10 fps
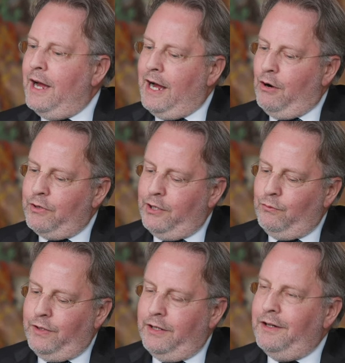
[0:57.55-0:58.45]
How
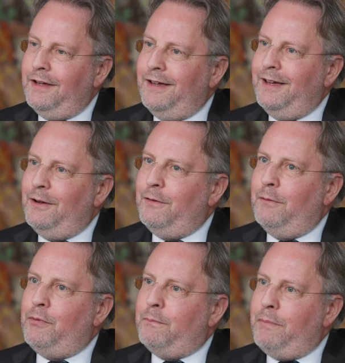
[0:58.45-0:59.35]
can we
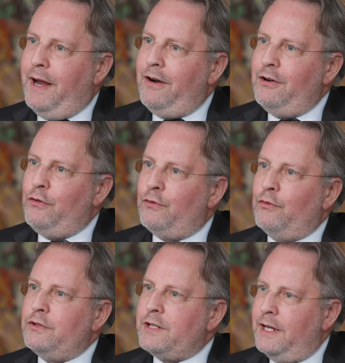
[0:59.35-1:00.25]
prepare
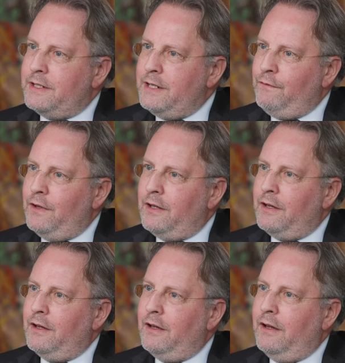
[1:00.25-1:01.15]
through
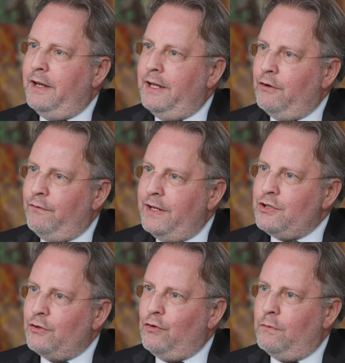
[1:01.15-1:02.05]
scientific and
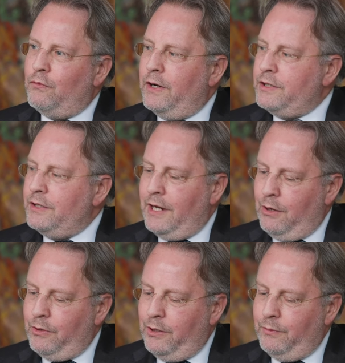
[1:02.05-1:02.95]
innovation cooperation?
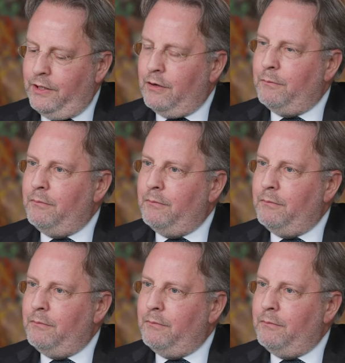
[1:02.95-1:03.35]
How can we